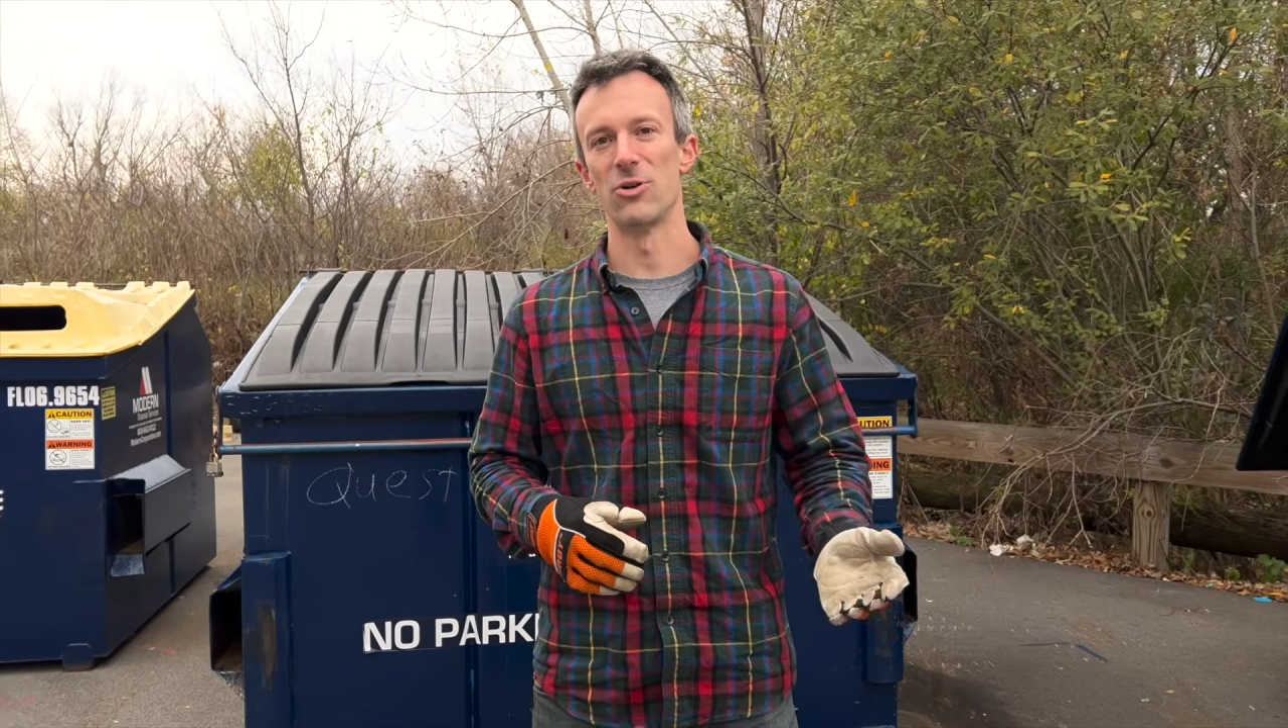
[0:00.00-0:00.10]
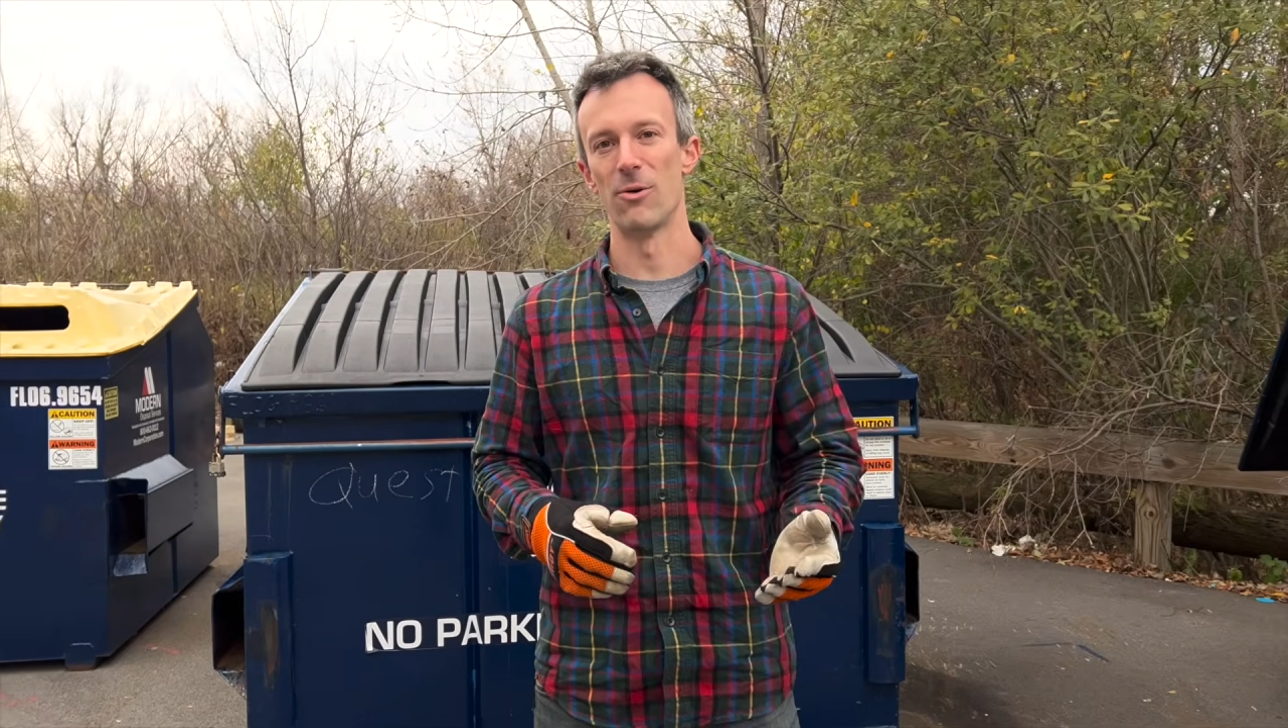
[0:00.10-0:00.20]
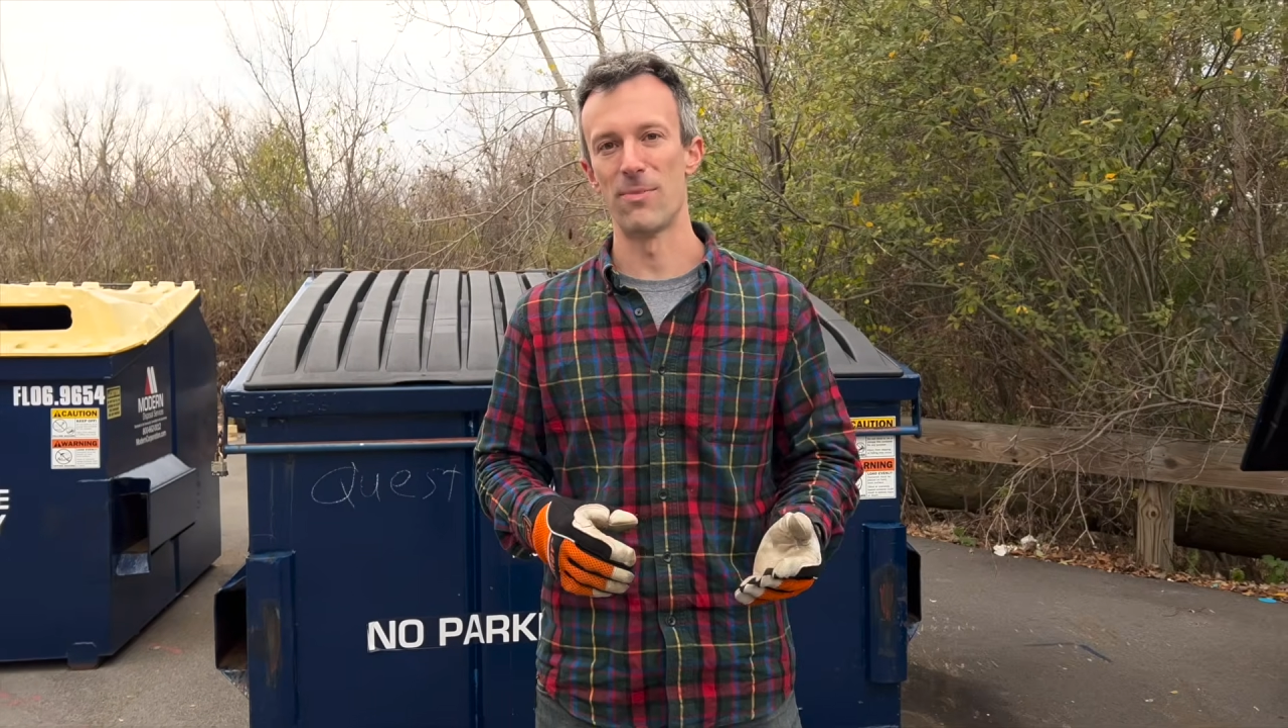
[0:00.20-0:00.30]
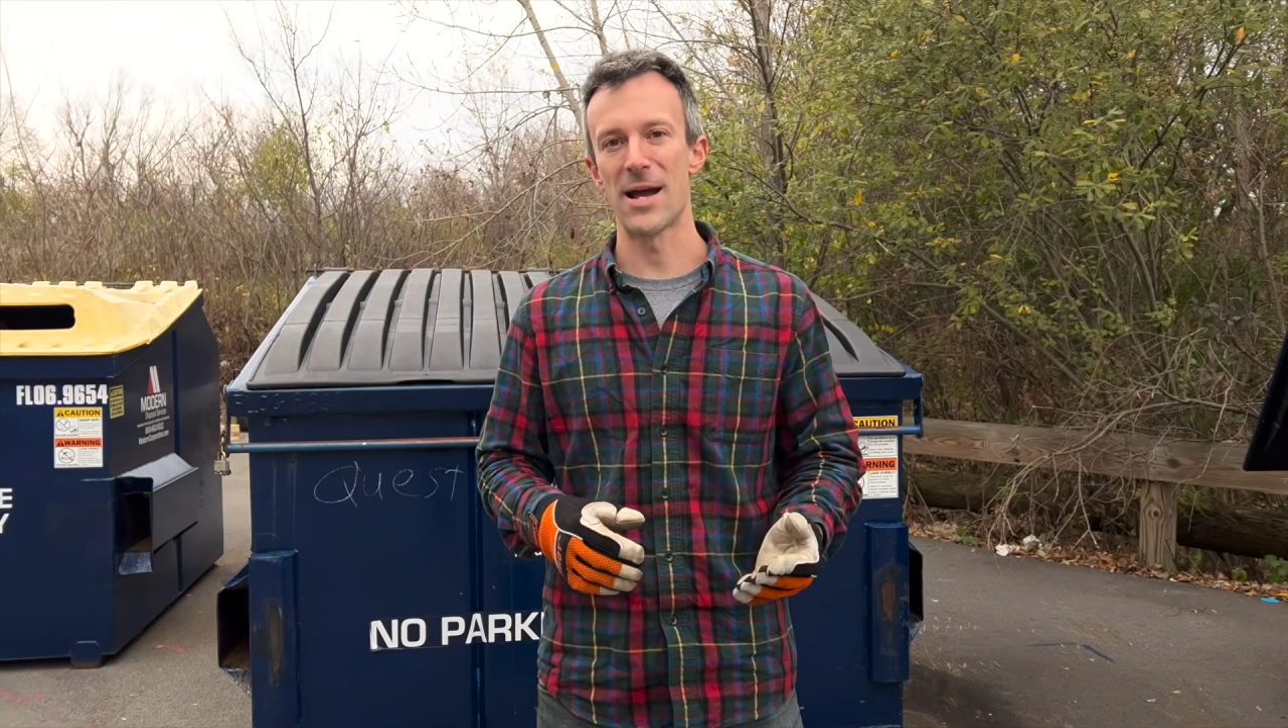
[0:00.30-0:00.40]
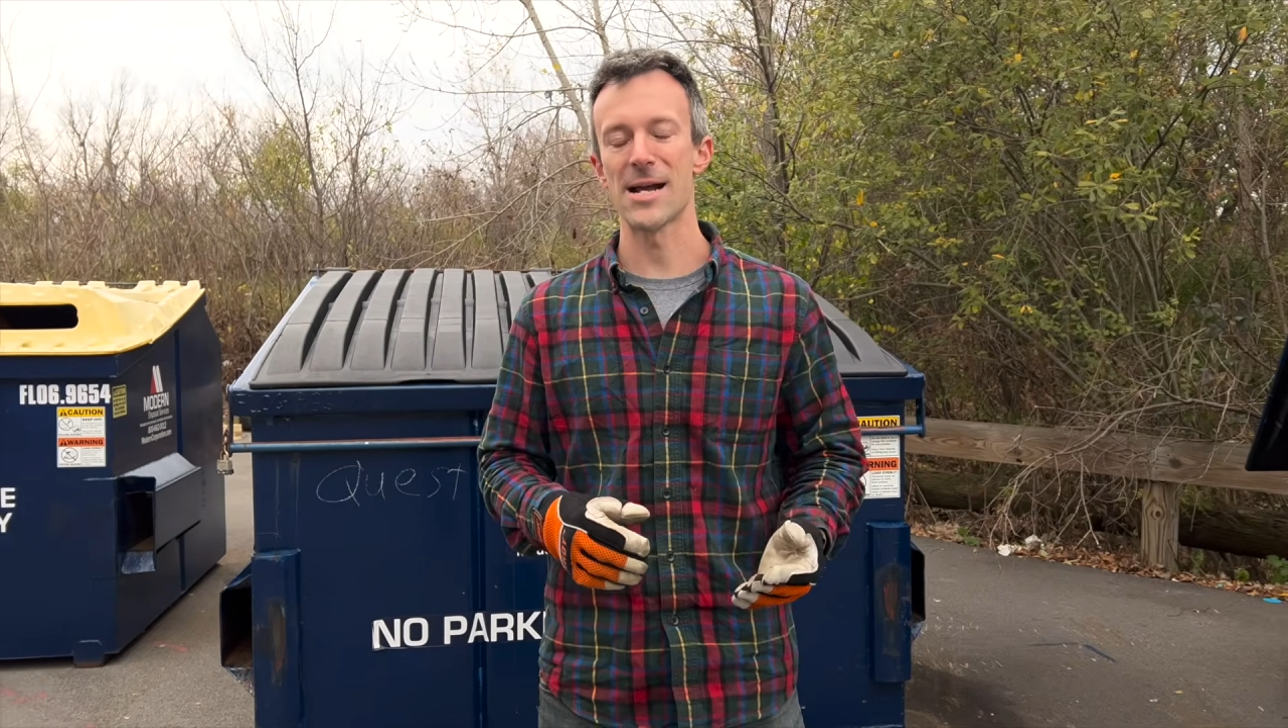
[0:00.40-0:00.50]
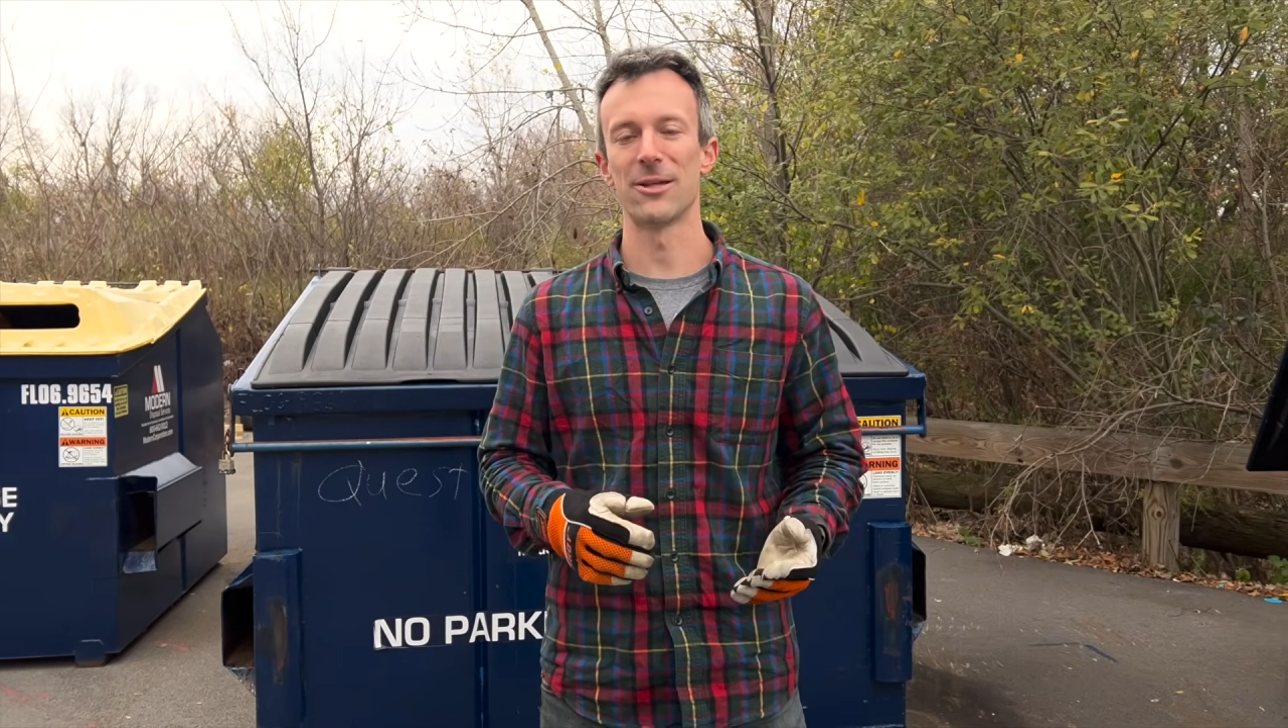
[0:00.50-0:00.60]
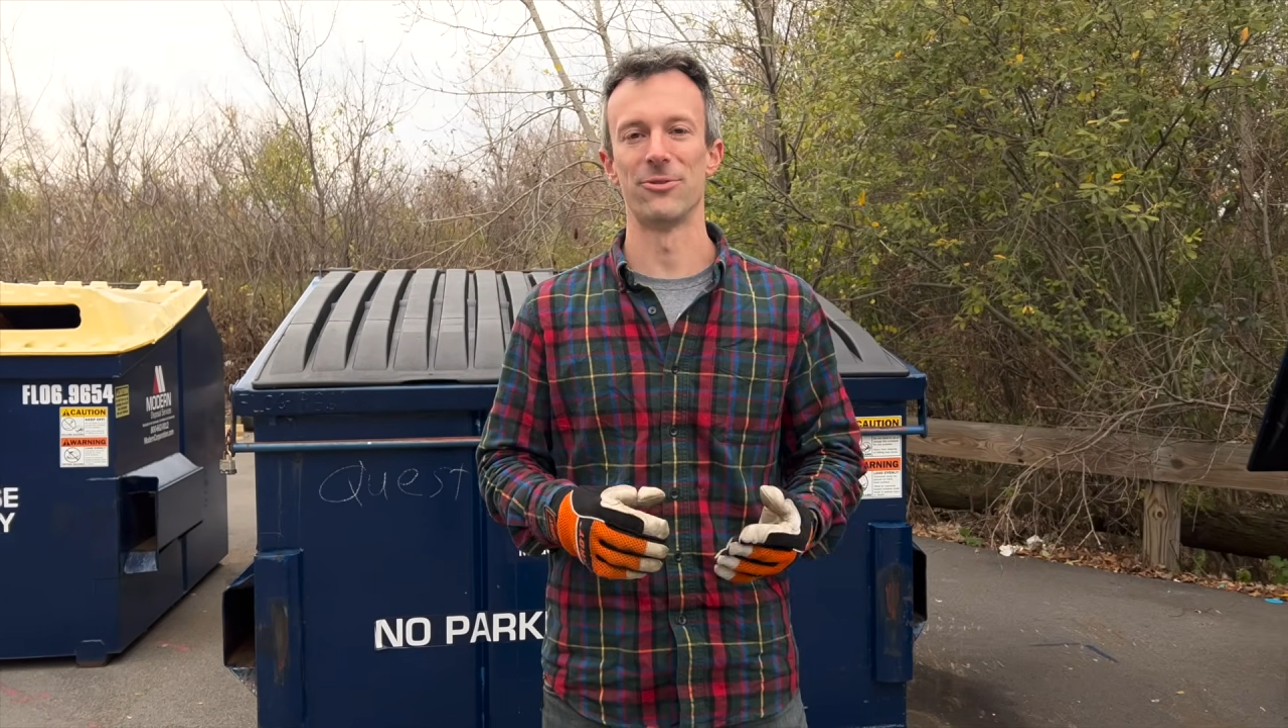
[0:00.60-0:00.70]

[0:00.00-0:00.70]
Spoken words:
come back,